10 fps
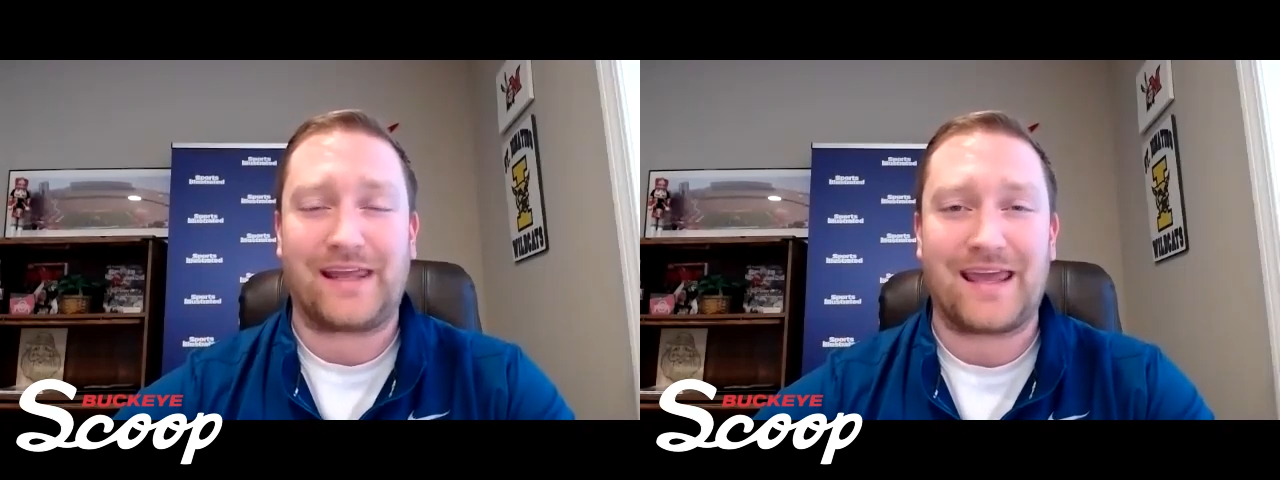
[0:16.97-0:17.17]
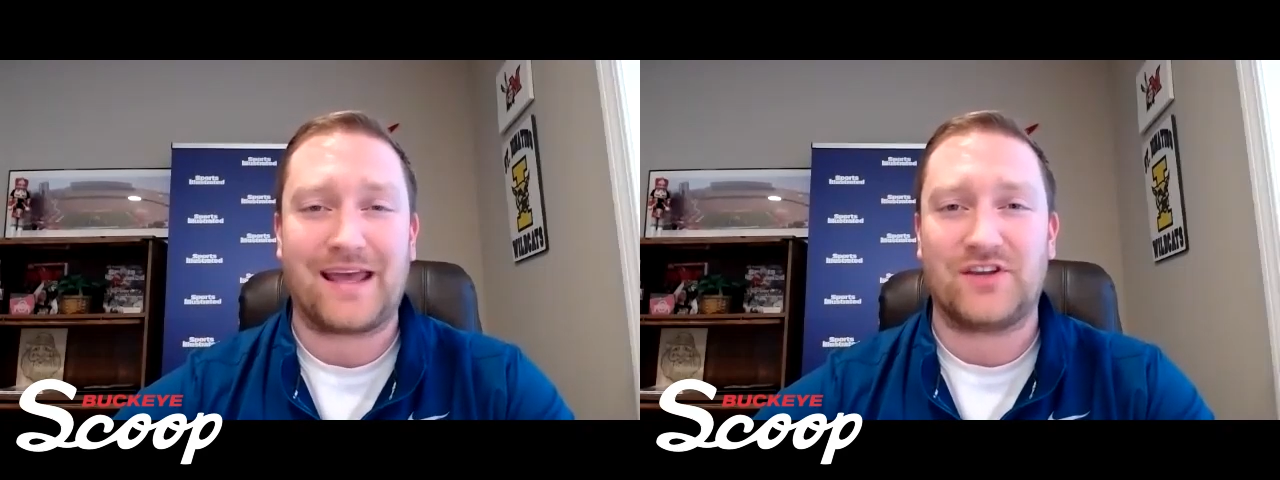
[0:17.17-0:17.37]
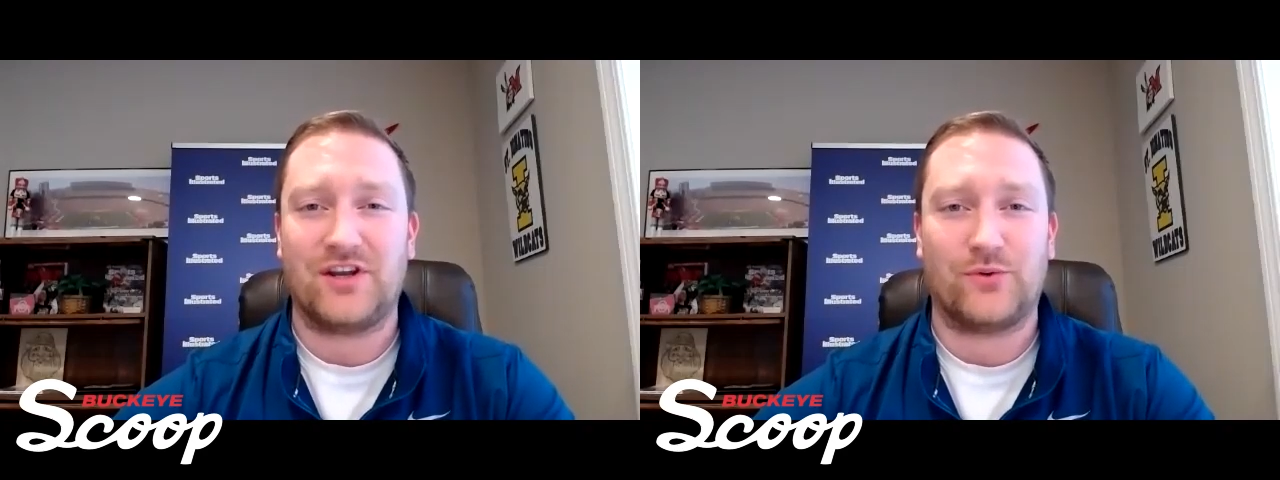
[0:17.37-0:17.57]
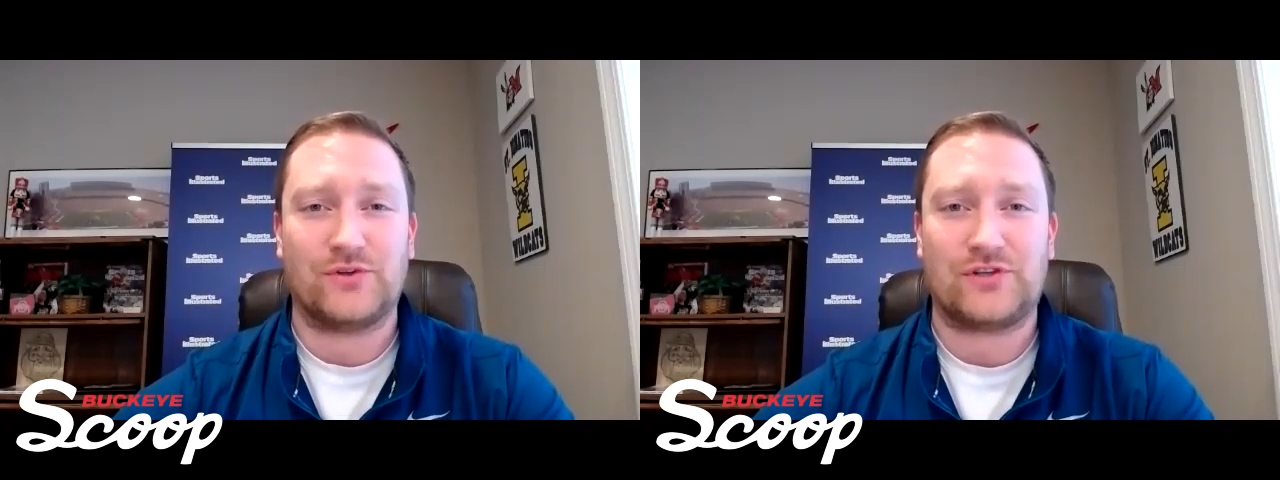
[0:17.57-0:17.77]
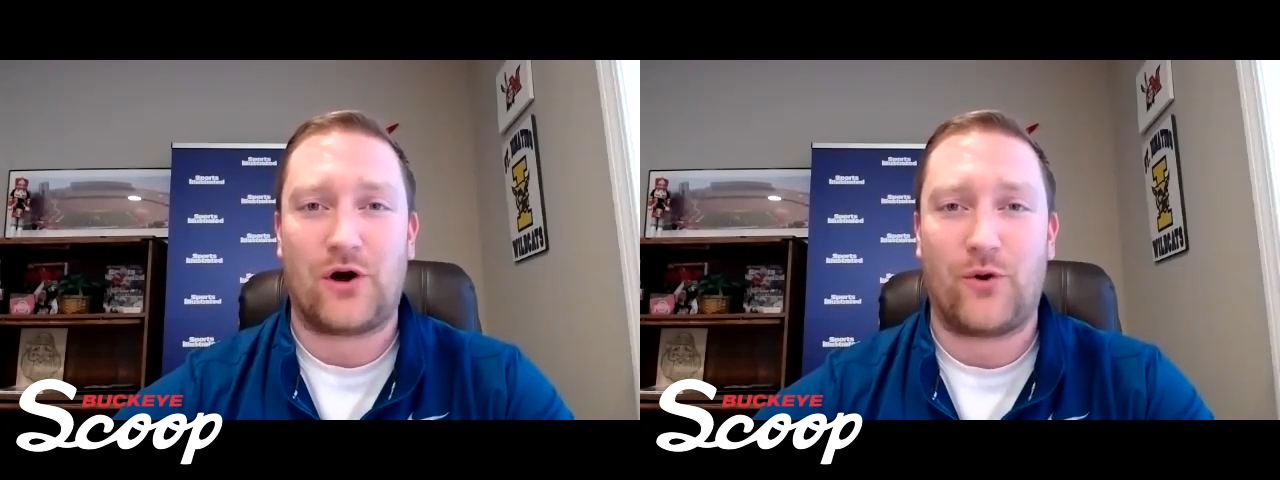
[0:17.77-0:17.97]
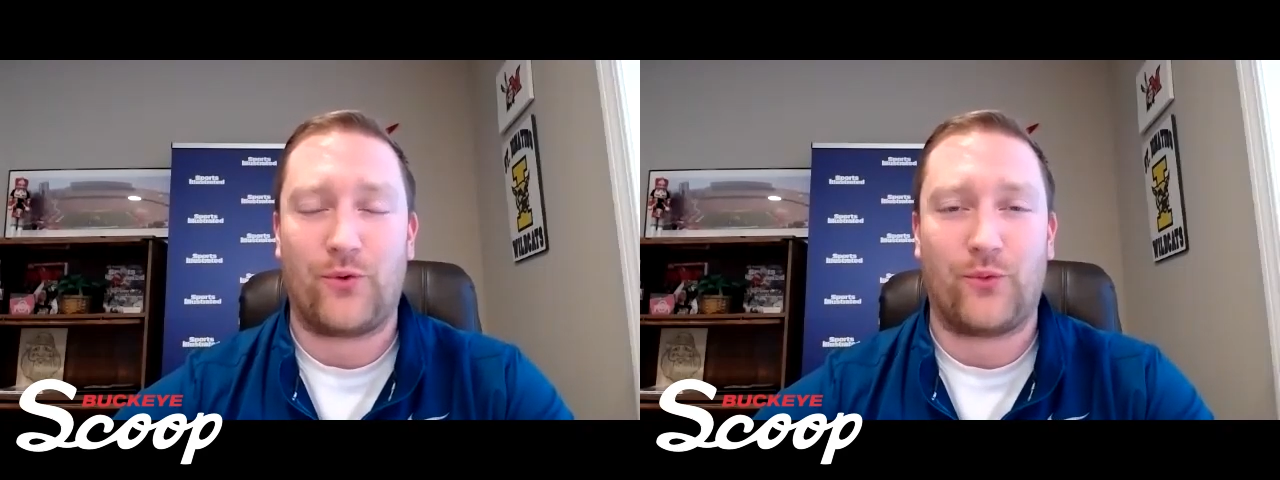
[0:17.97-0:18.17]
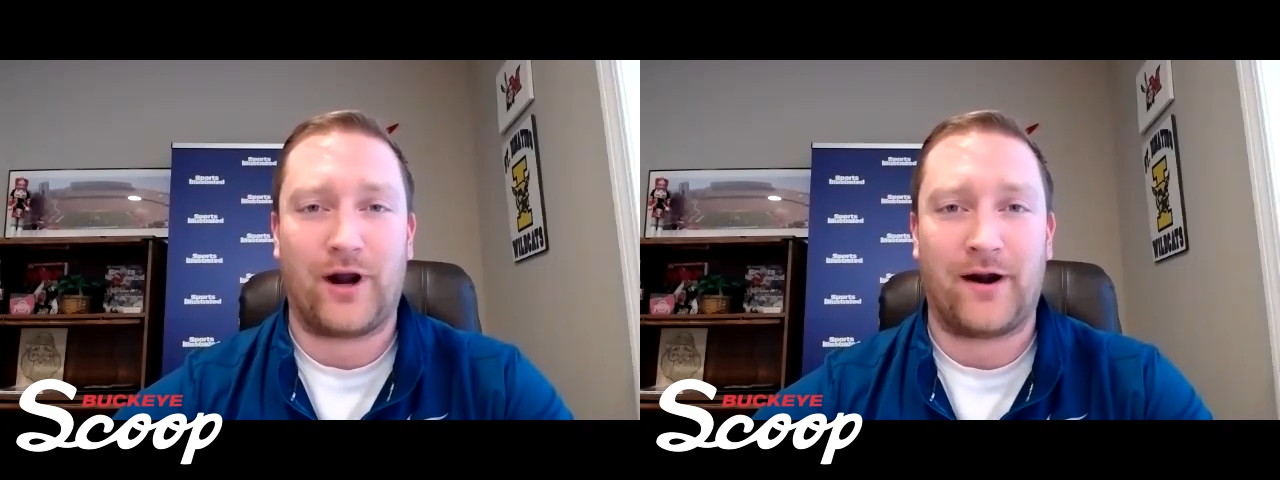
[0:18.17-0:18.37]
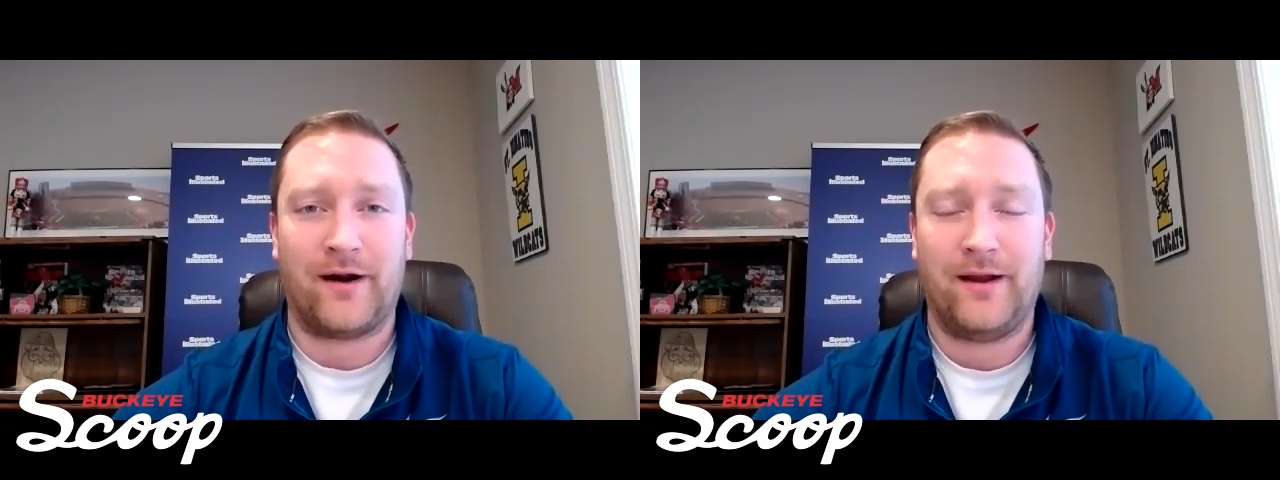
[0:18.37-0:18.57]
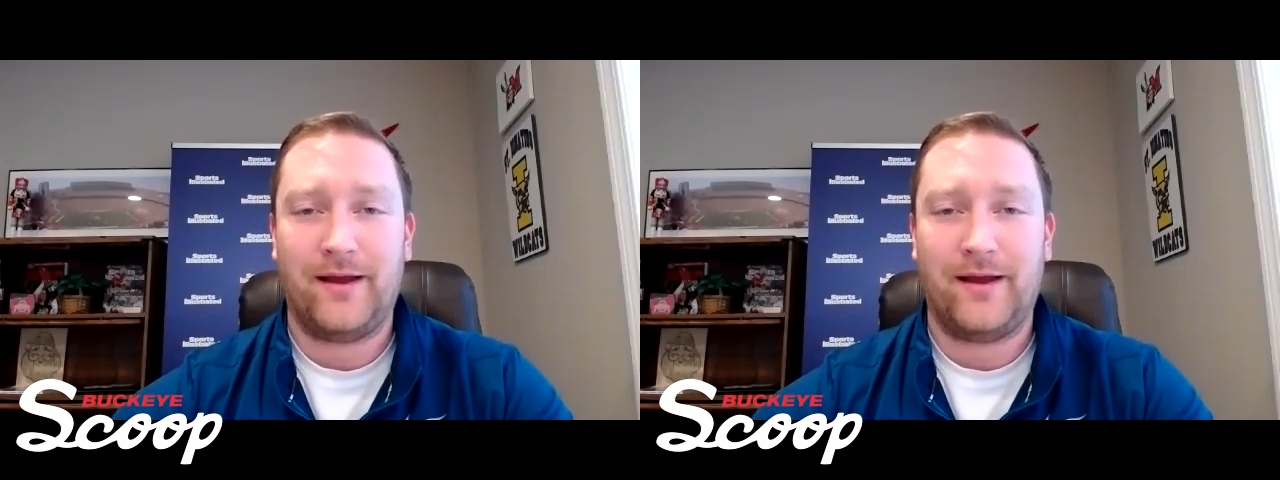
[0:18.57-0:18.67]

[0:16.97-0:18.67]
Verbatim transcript: gets into a zone where,